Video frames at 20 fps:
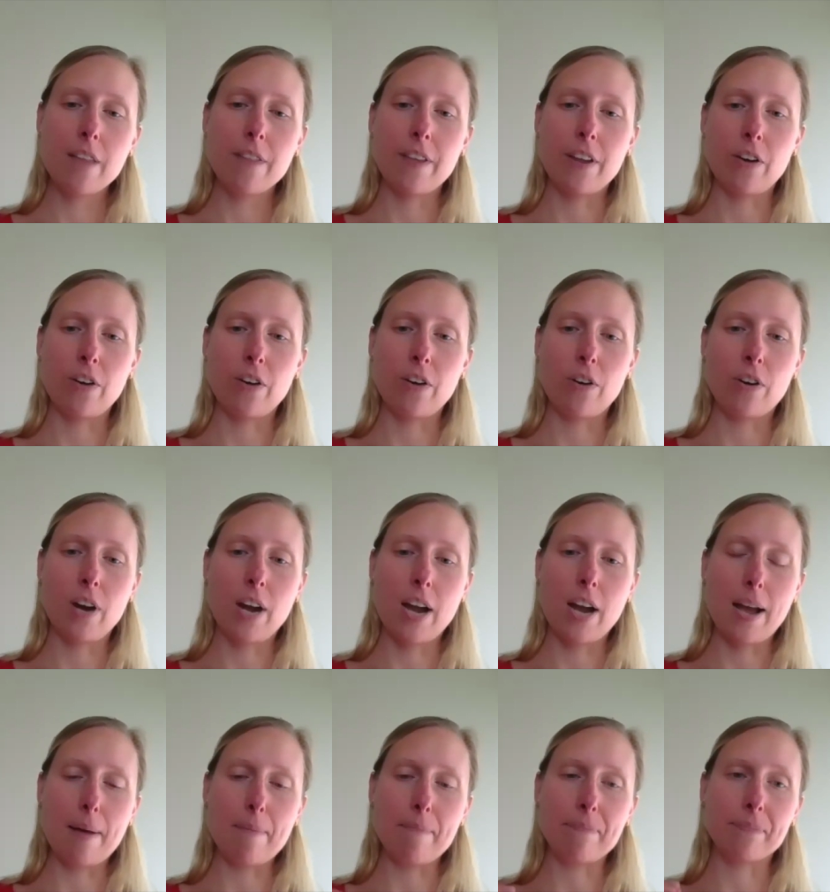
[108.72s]
that are,
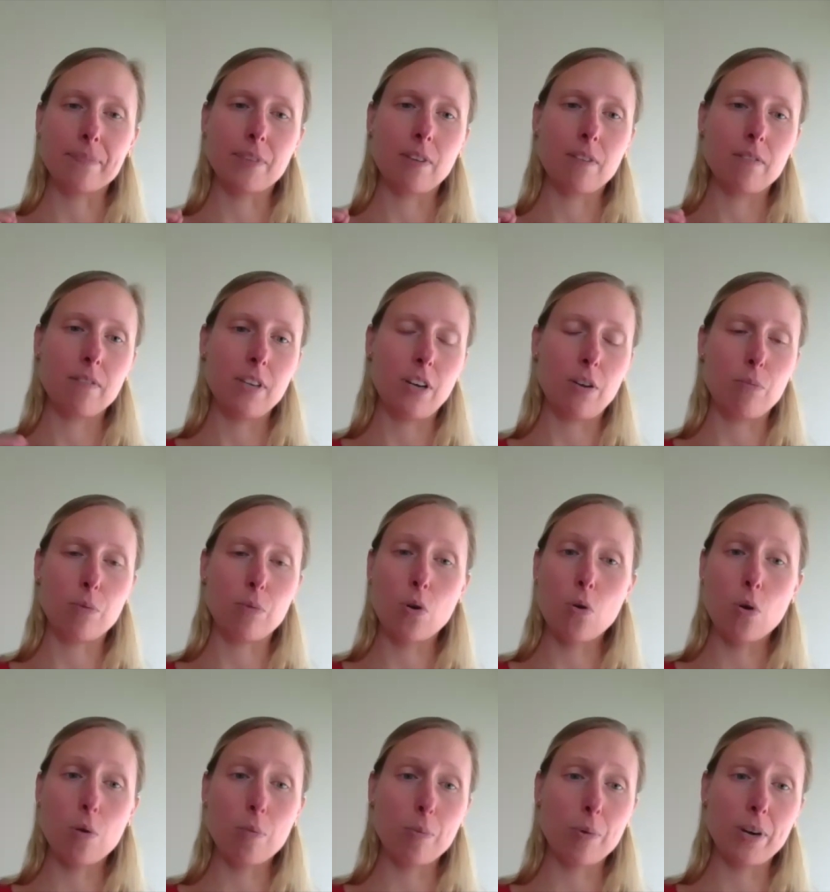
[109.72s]
um, you know,
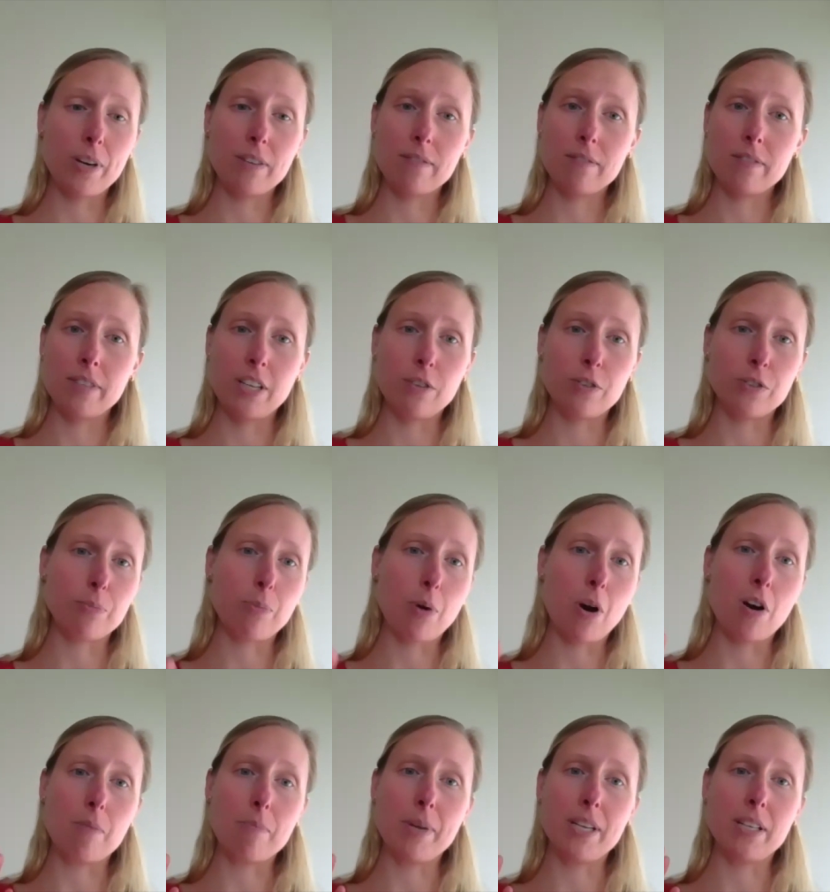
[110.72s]
corporate legal
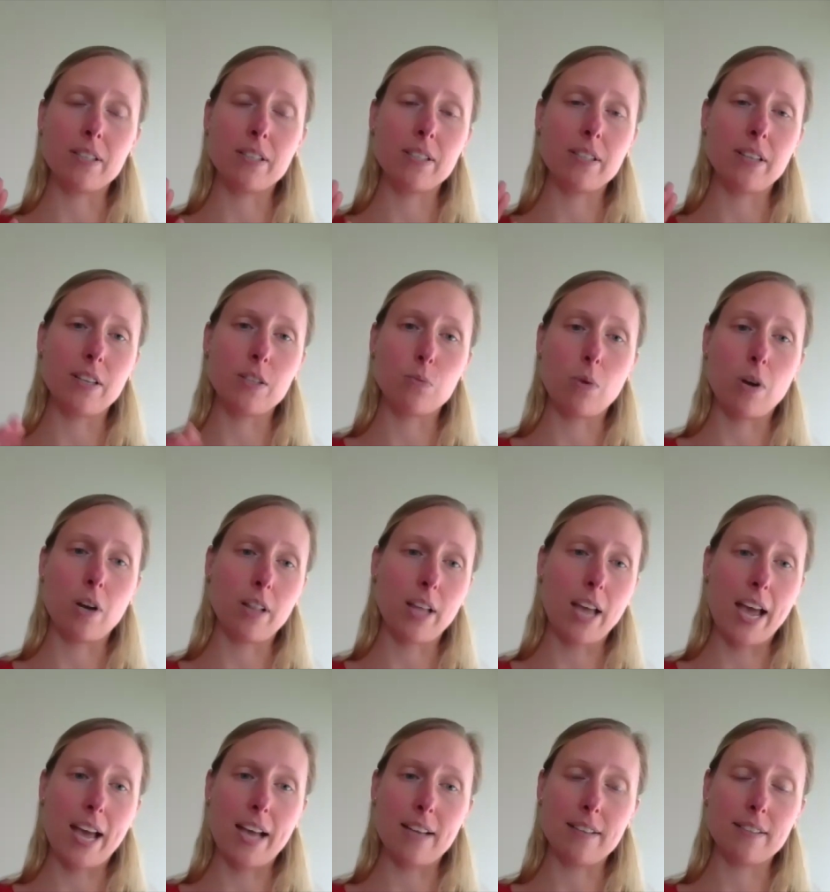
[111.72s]
departments as well
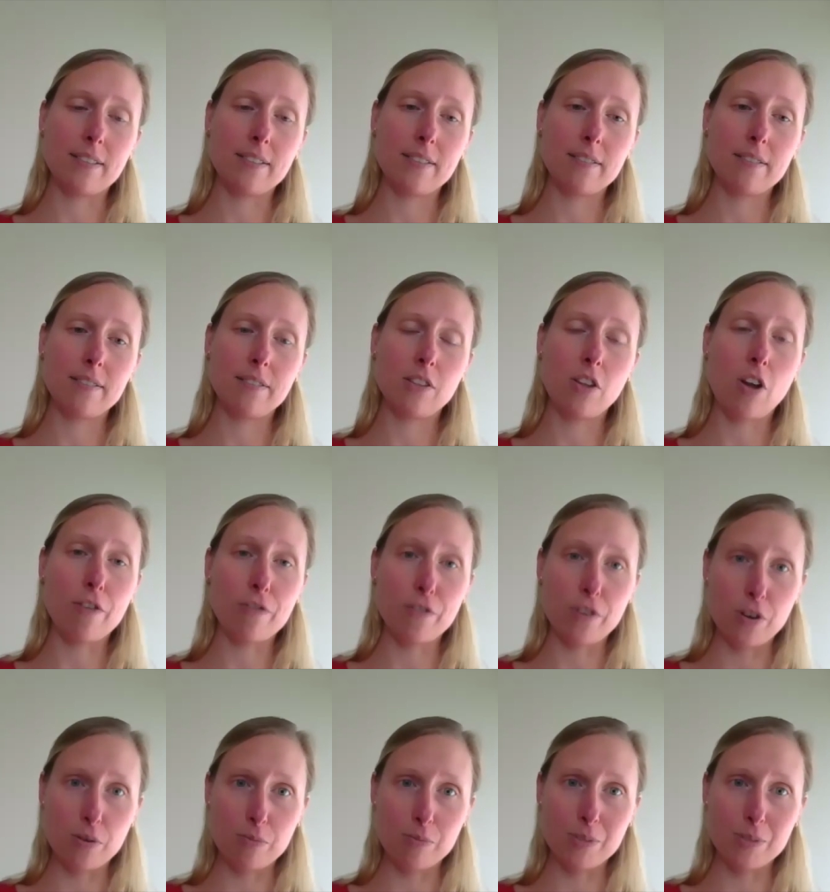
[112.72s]
as law
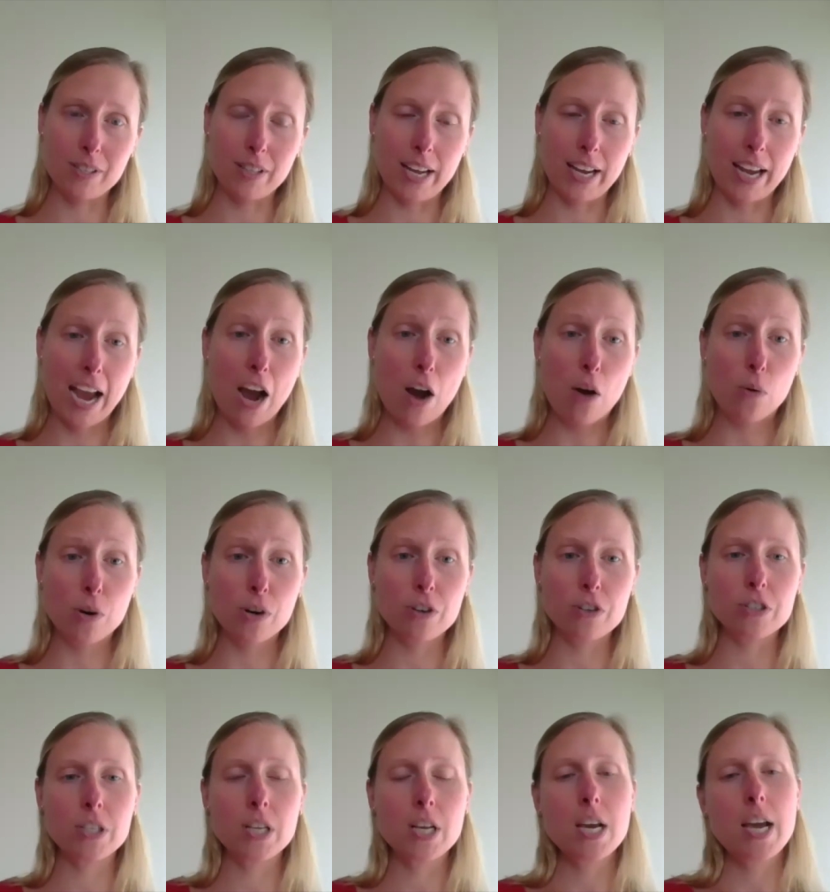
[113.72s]
firms like
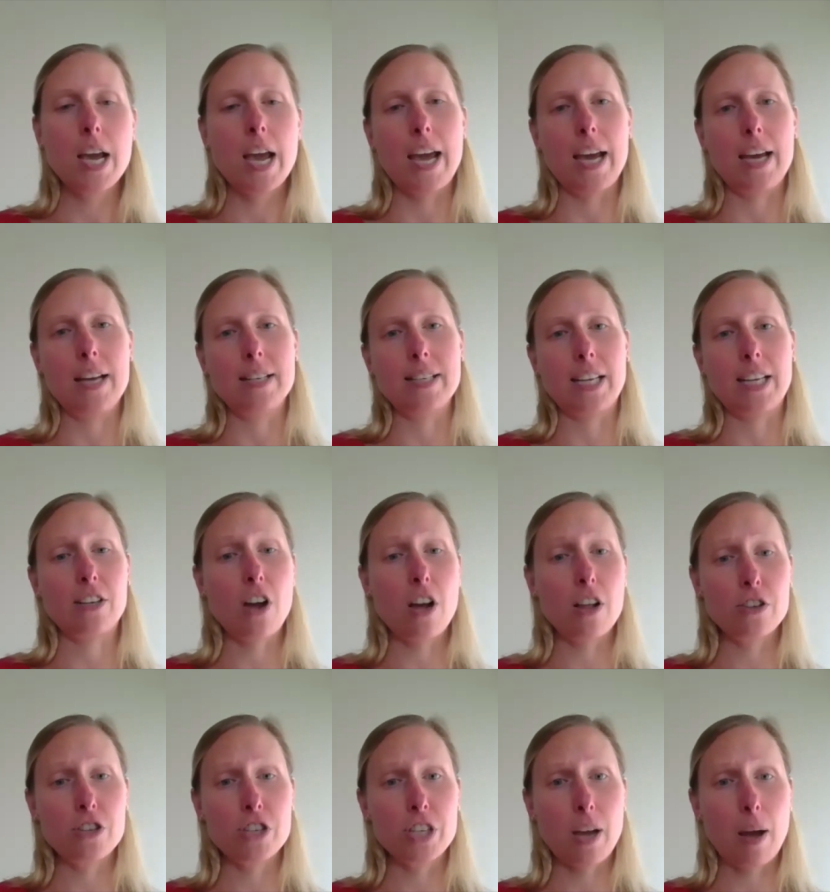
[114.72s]
ours and
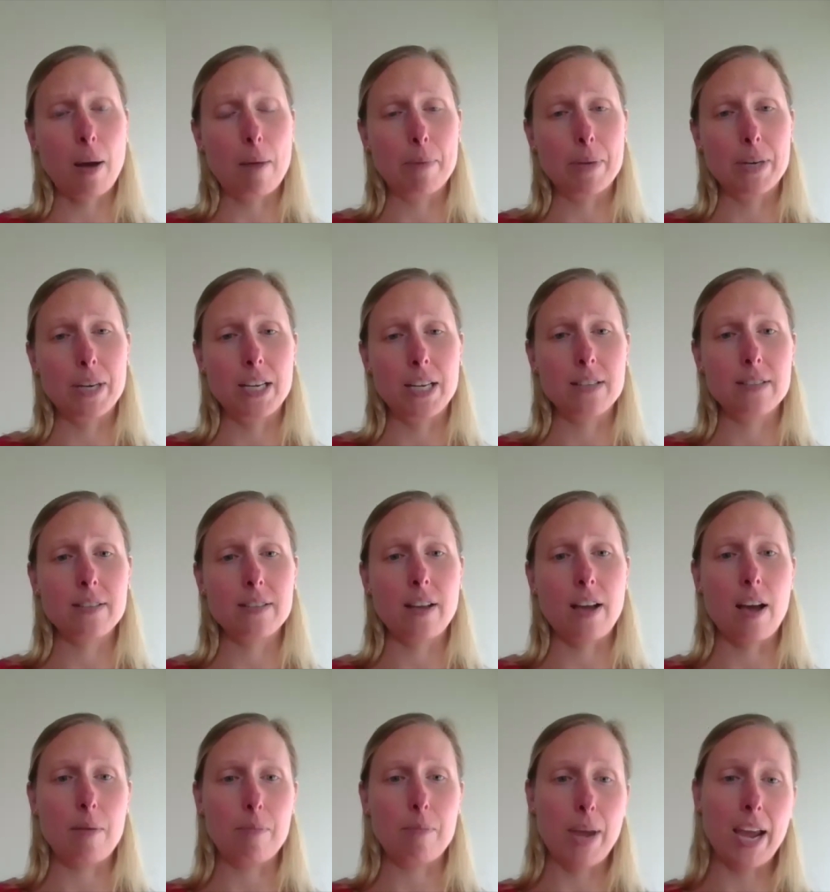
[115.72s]
technology companies
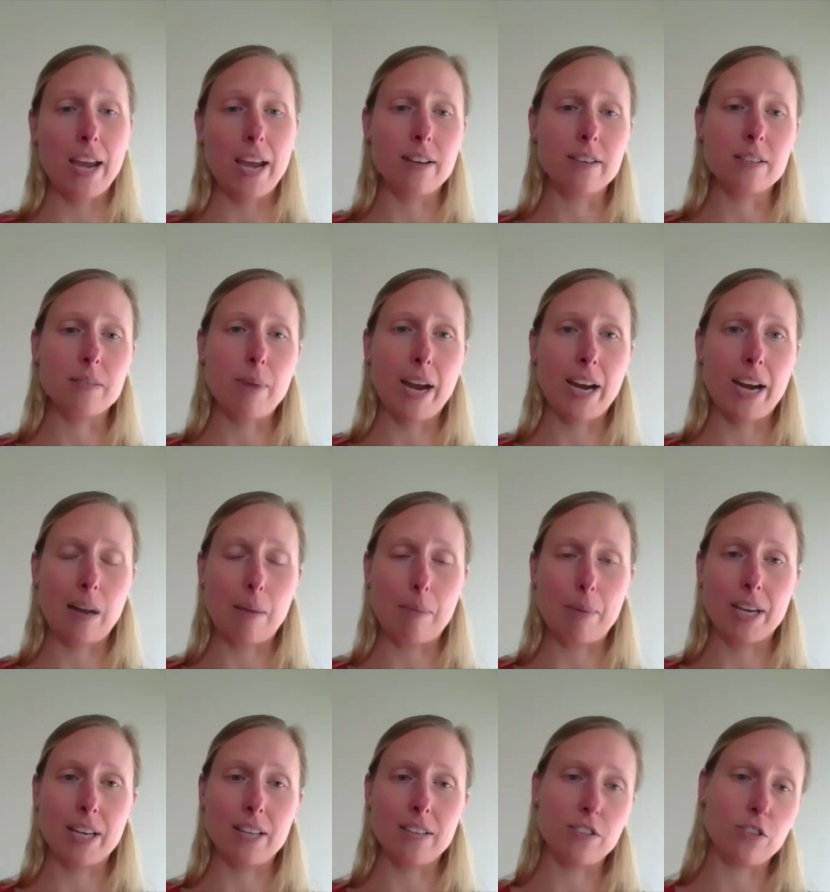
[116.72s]
um, and some
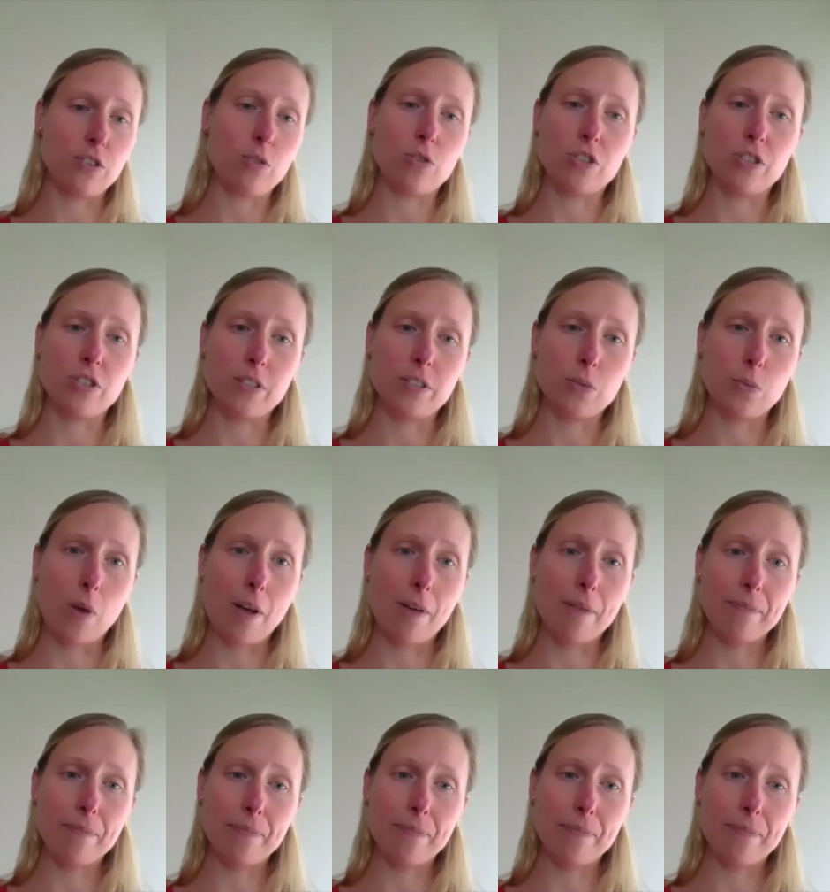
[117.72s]
academic institutions as well.